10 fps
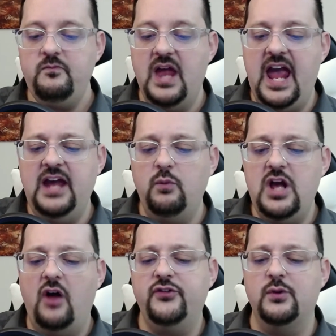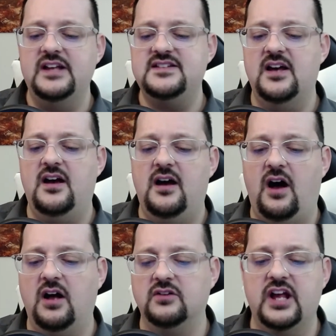And we also get
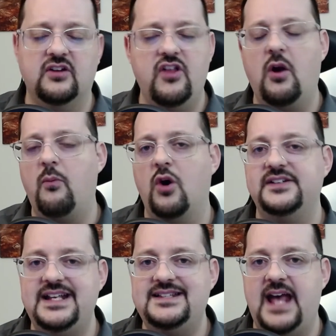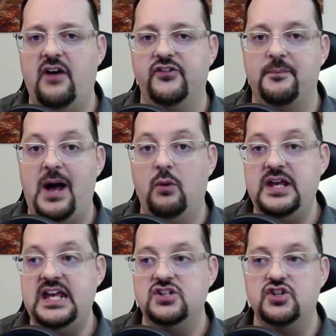to like a little more details about
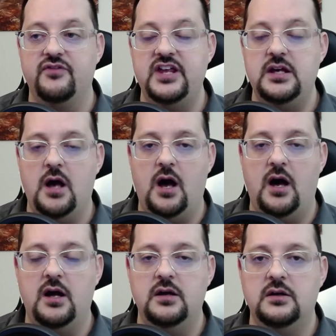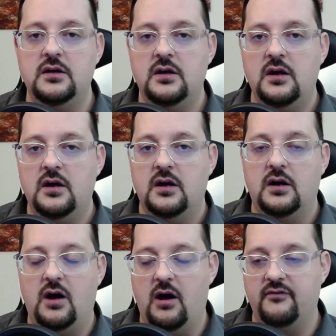each of the
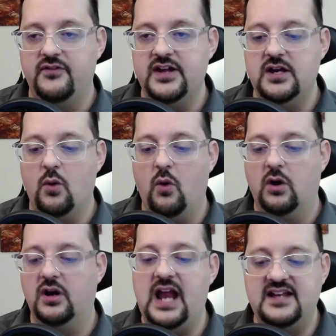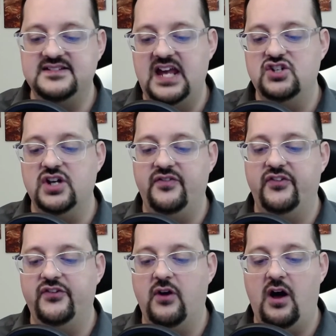
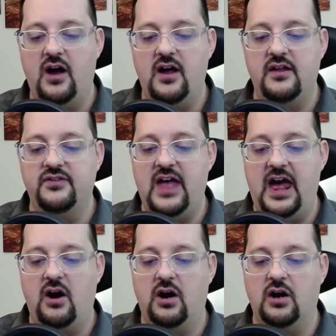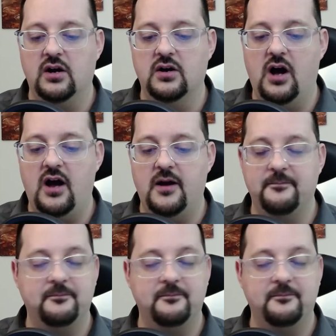organizations that are